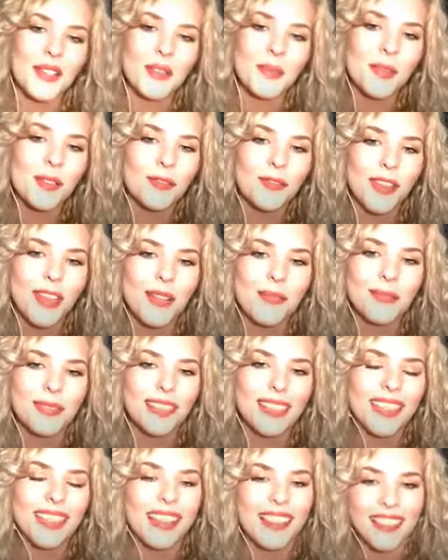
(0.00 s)
Smule
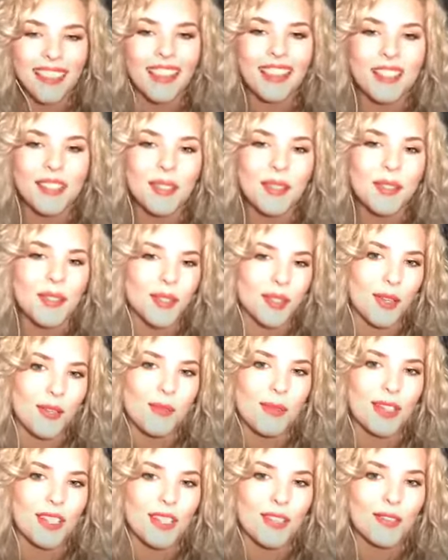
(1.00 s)
family. Thank you so
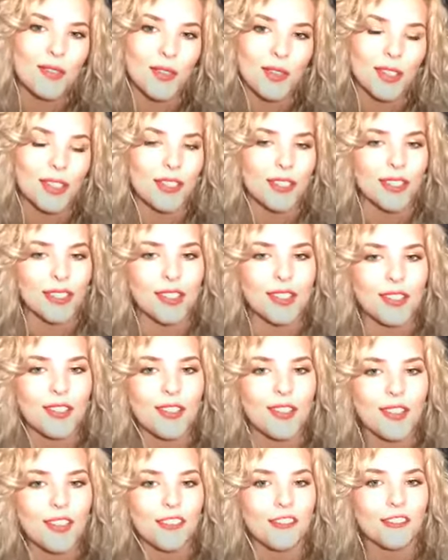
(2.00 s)
much for your
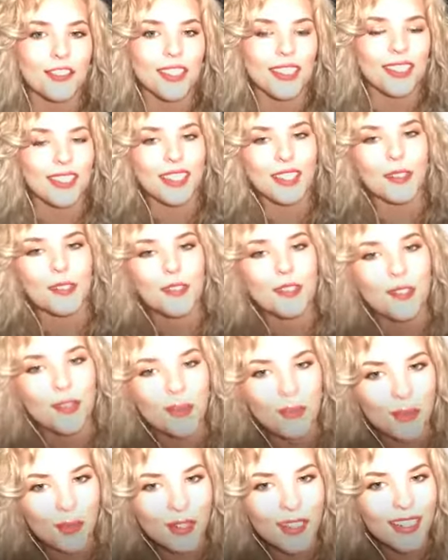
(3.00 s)
years of continuous
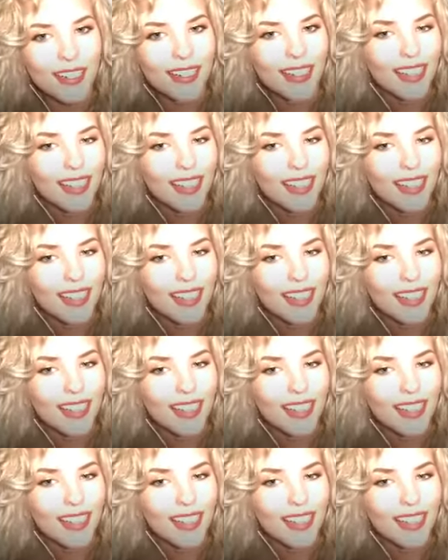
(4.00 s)
support.